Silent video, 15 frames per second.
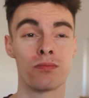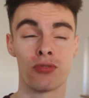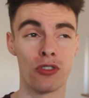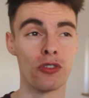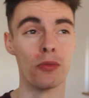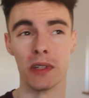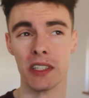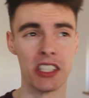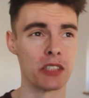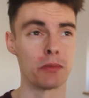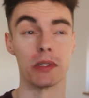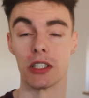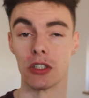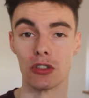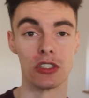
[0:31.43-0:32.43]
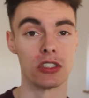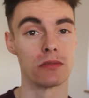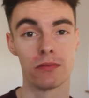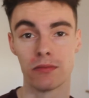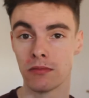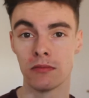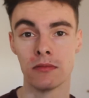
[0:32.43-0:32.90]
probably just
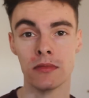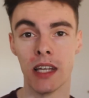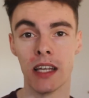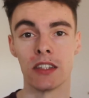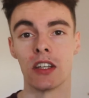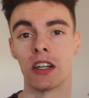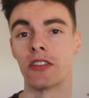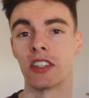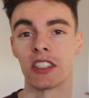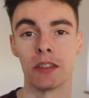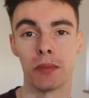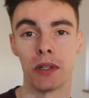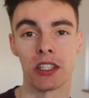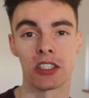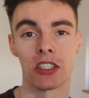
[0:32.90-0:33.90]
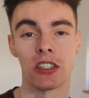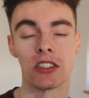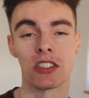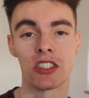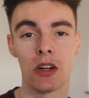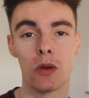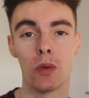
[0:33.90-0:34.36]
because they're directed by a
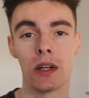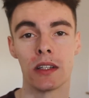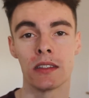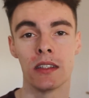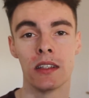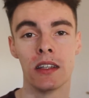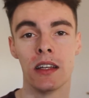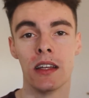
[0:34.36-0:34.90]
certain someone.